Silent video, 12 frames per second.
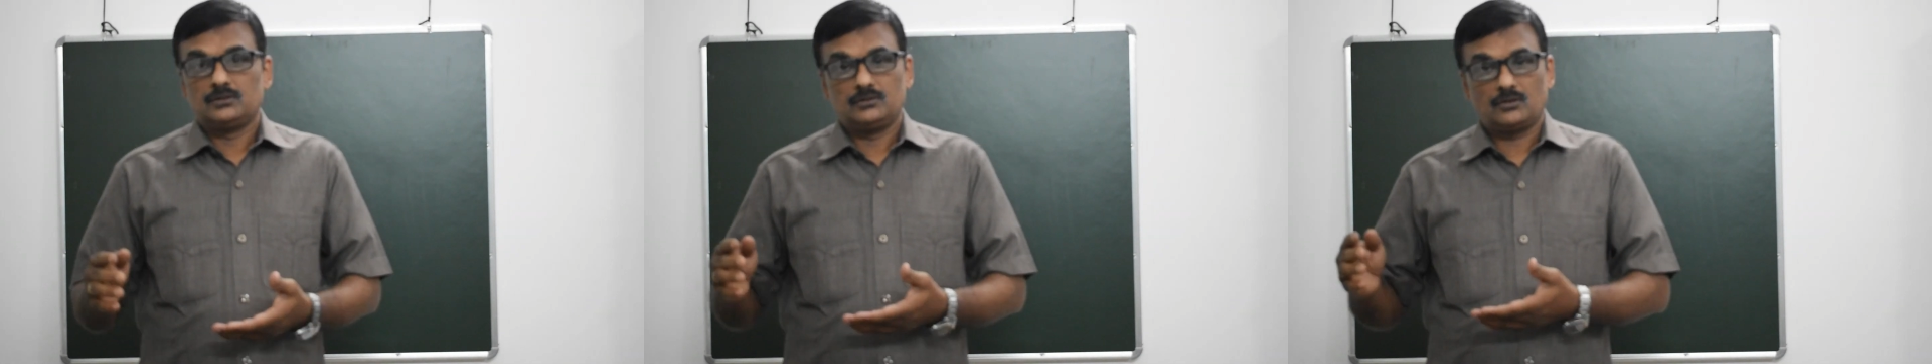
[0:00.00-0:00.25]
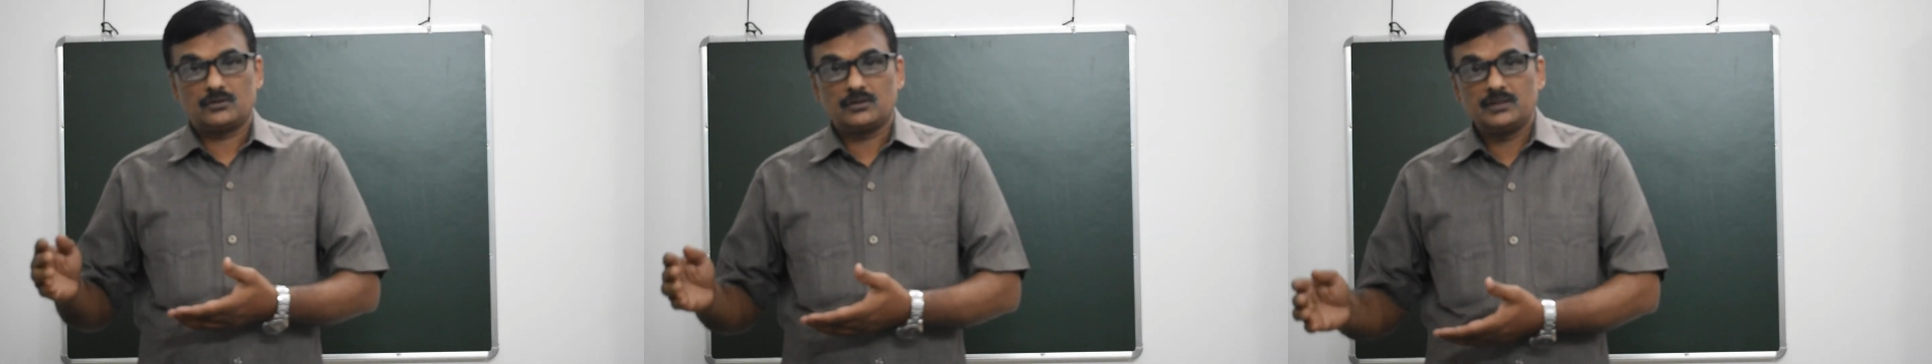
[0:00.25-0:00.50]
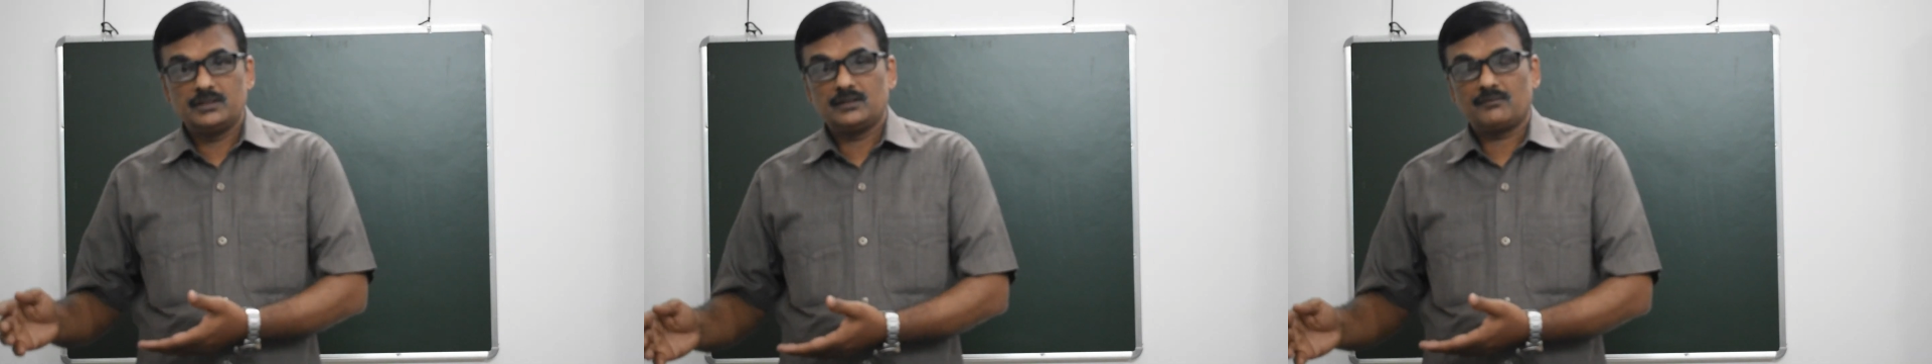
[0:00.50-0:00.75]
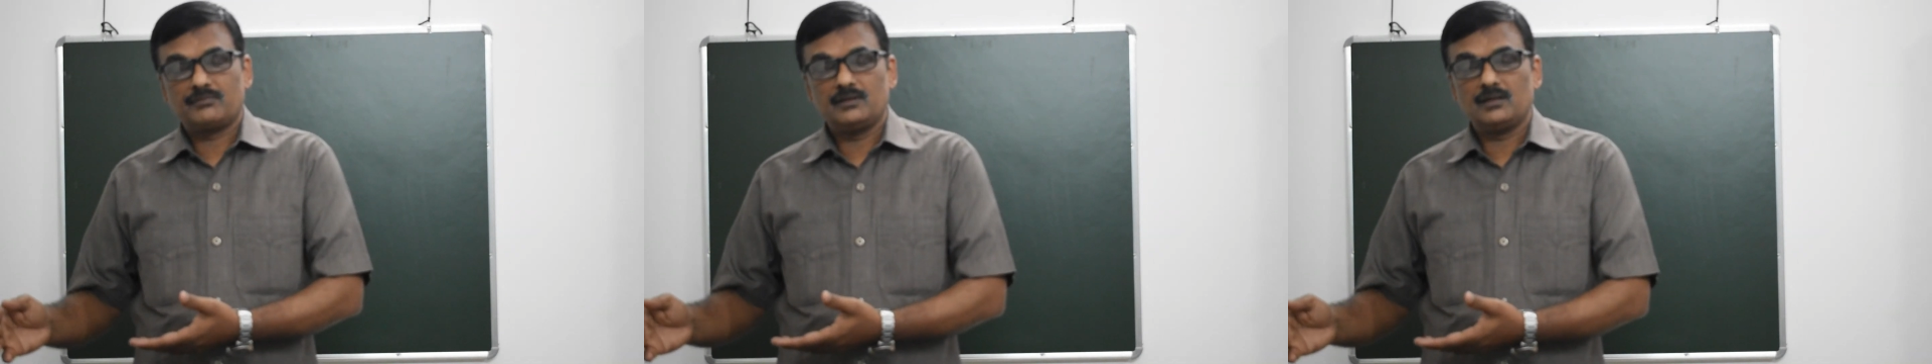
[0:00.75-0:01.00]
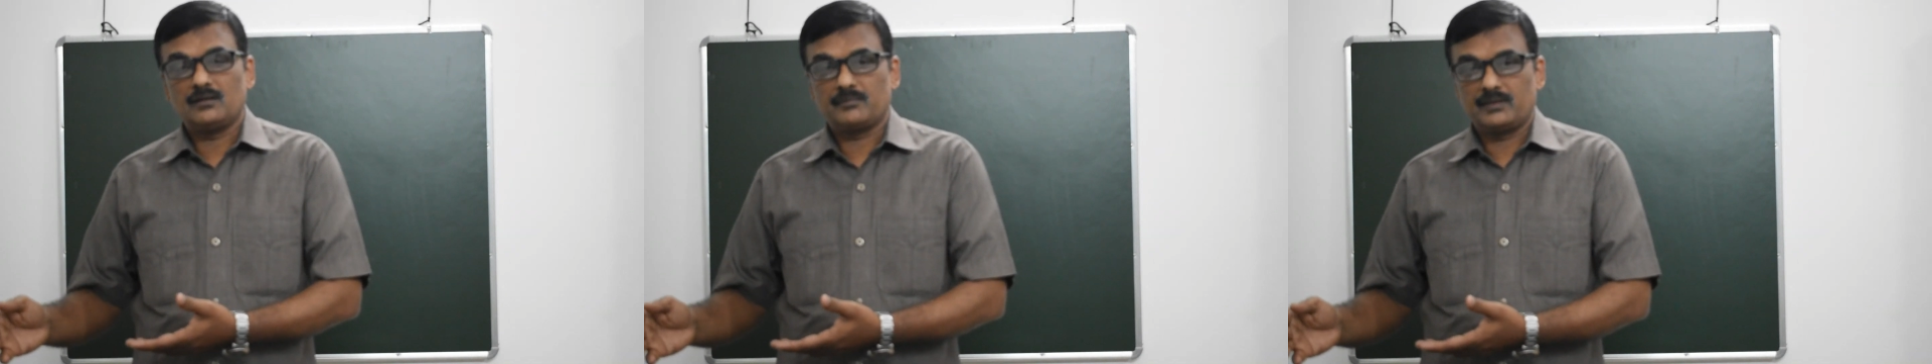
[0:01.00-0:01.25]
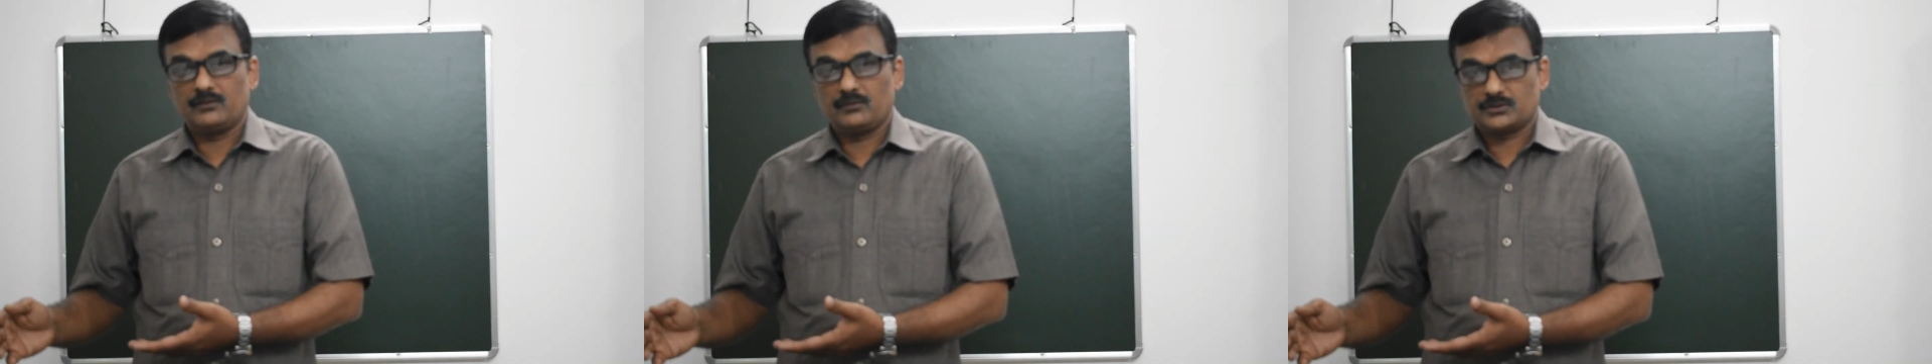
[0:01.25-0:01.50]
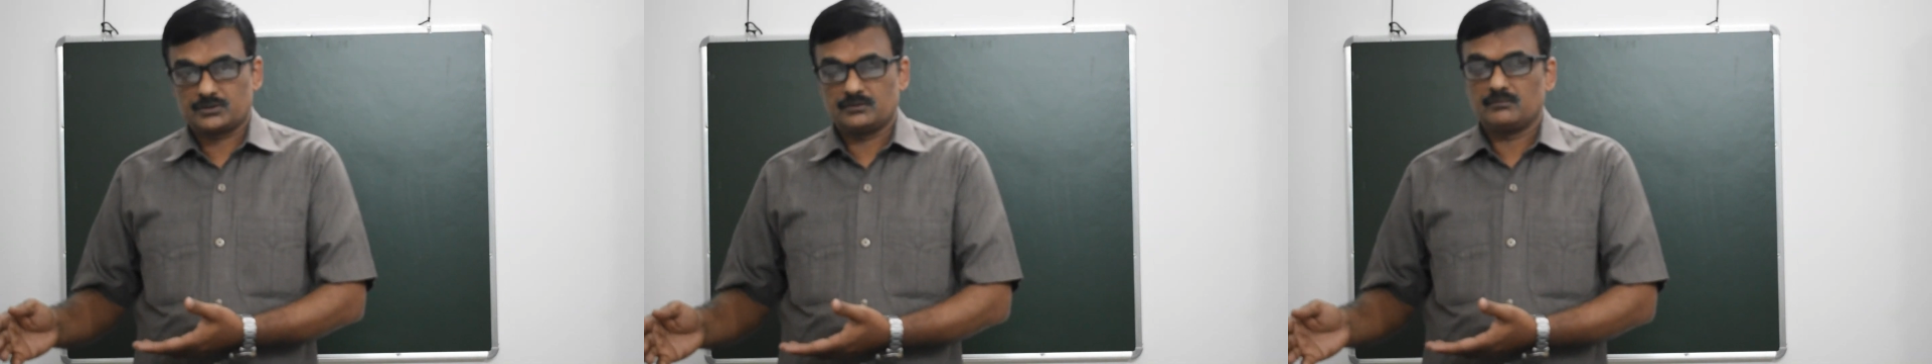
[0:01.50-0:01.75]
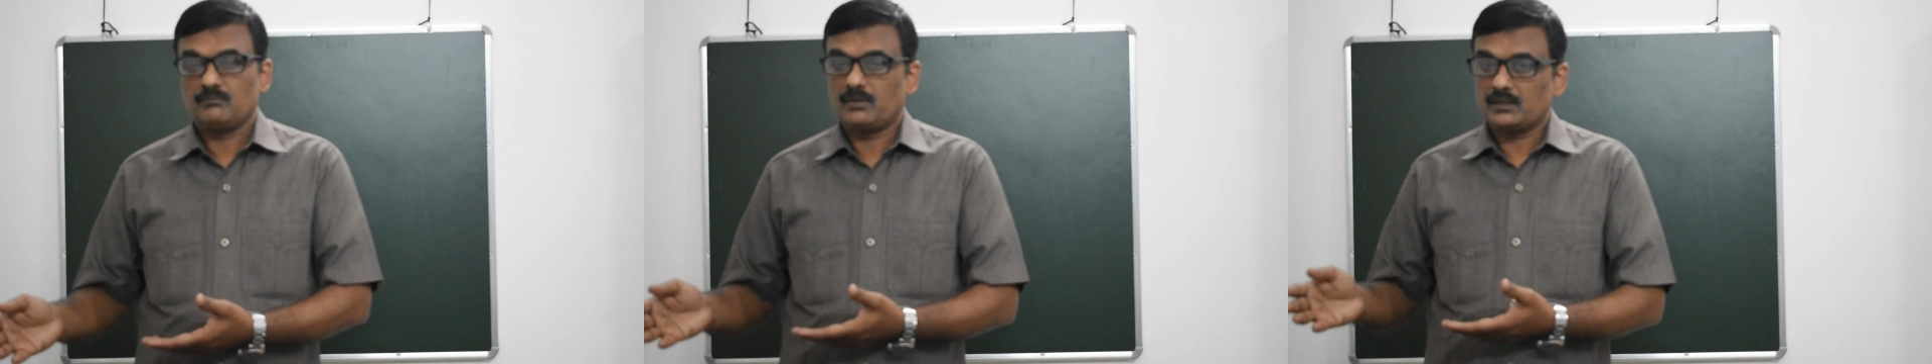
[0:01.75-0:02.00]
not only in the field of
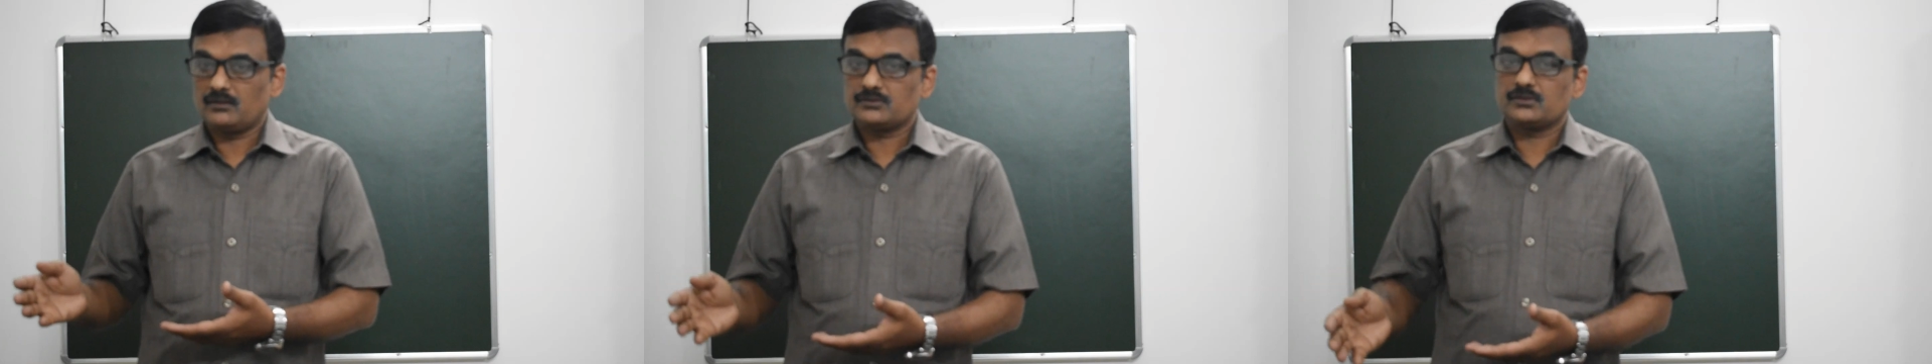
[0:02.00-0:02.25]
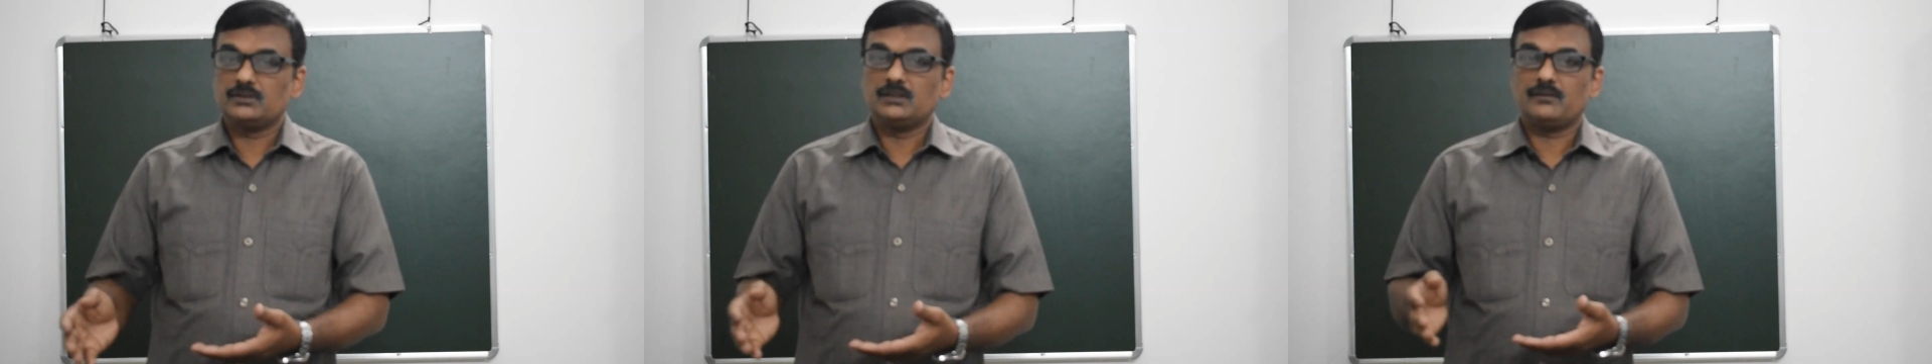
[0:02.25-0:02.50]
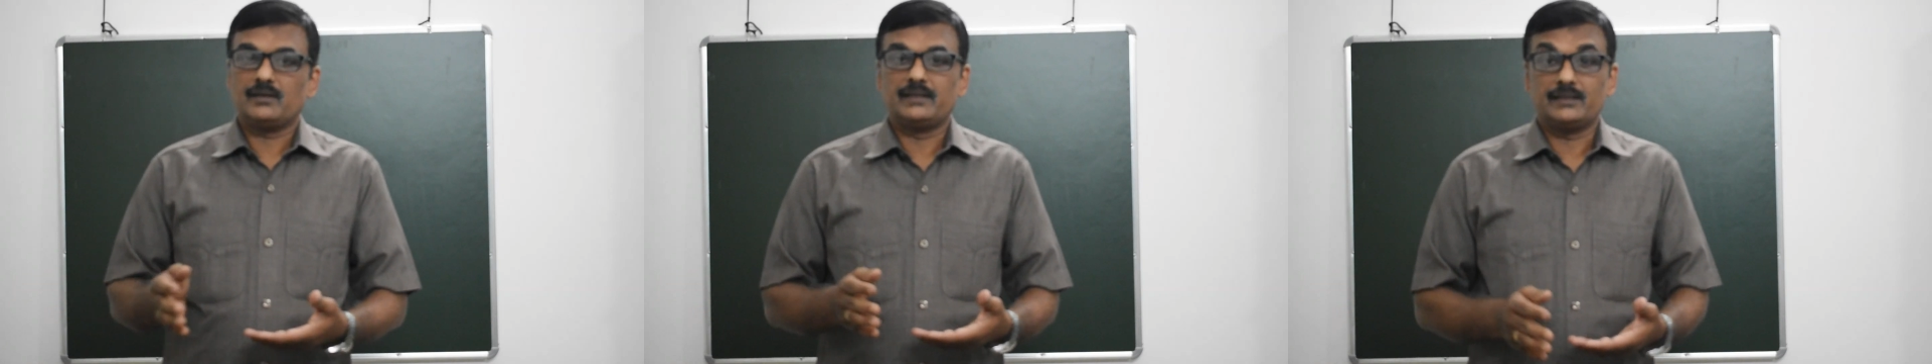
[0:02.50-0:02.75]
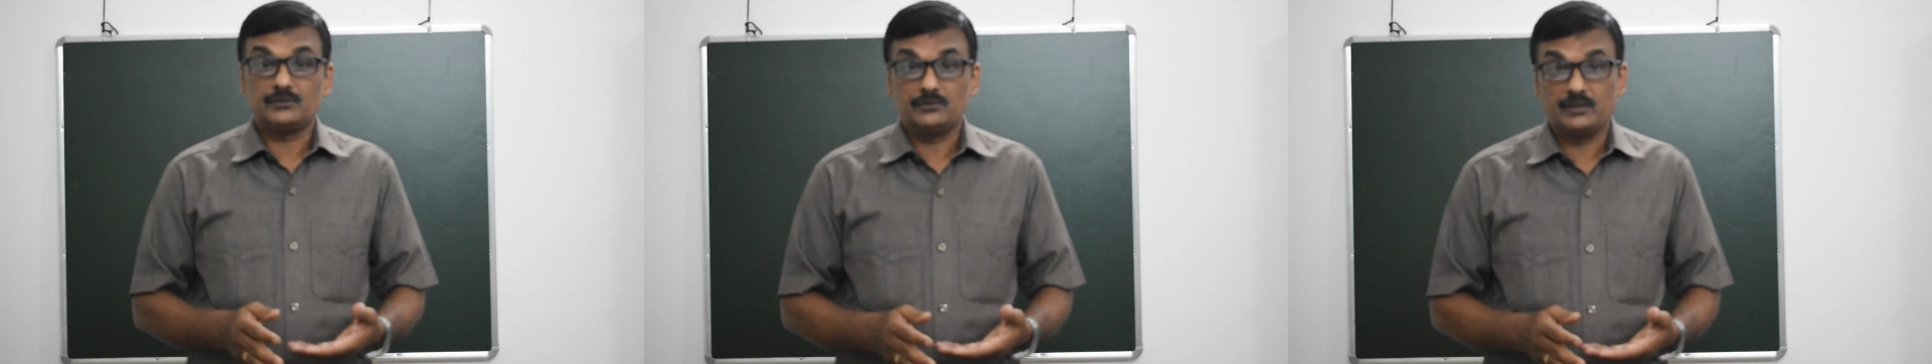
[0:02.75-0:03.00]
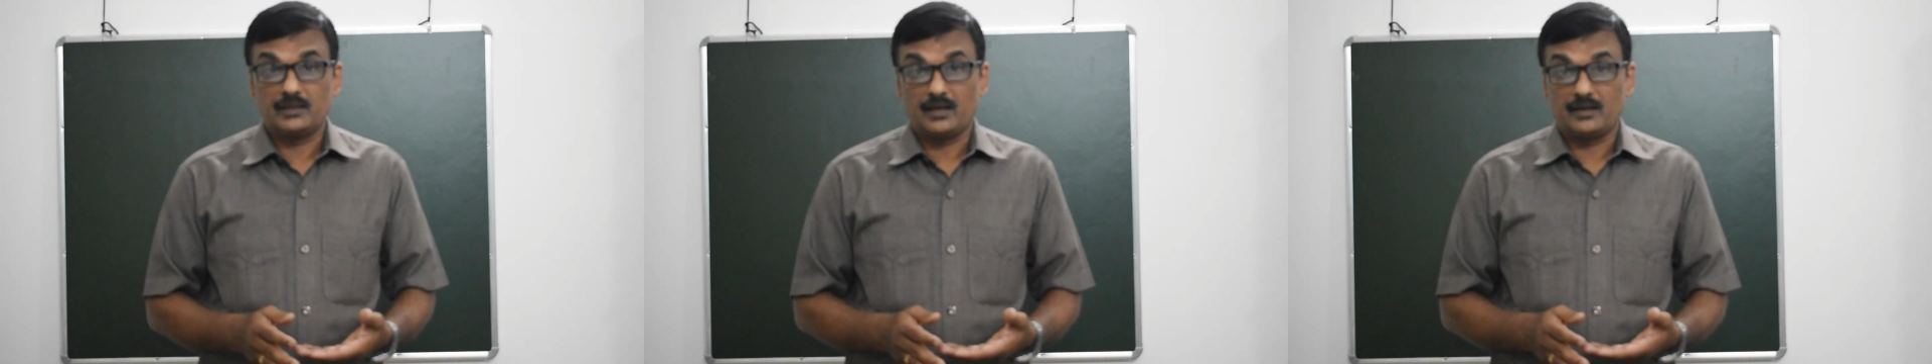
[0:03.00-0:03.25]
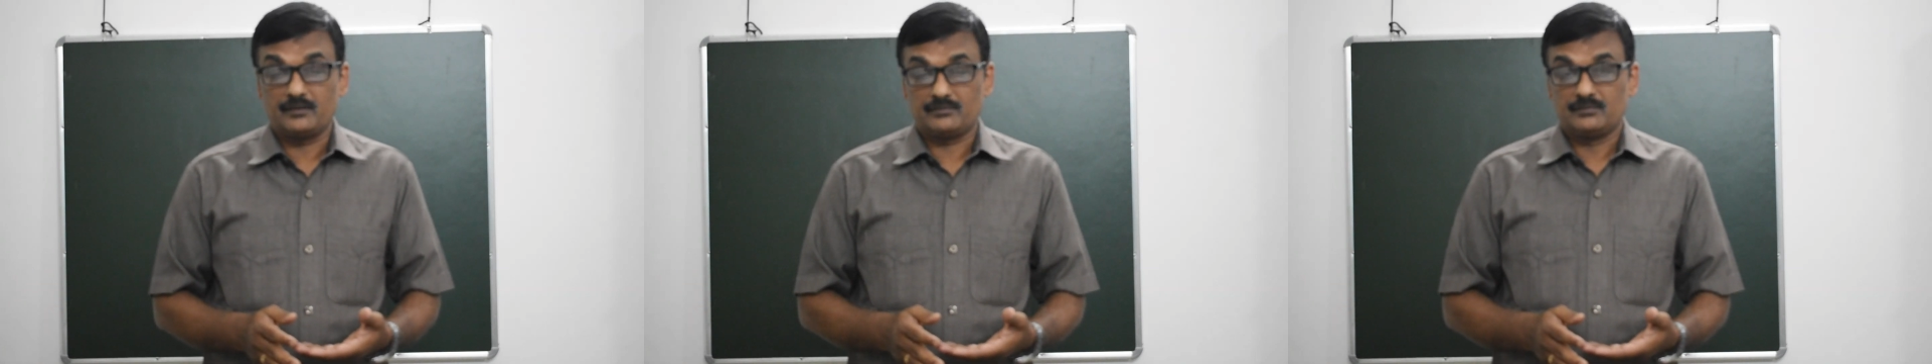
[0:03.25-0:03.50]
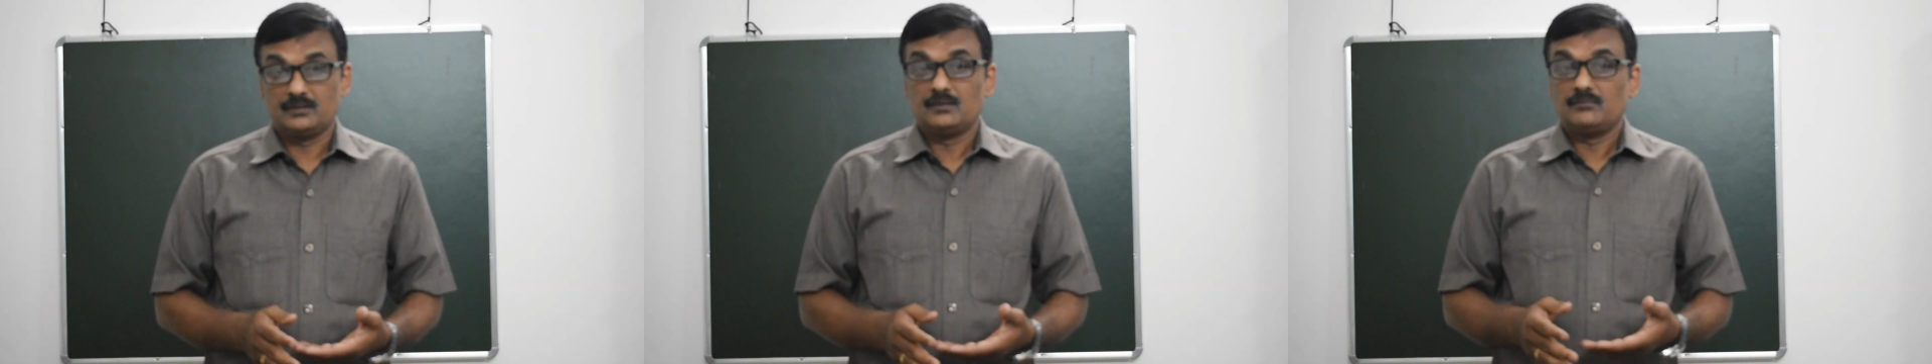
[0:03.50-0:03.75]
education but also in our day-to-day life,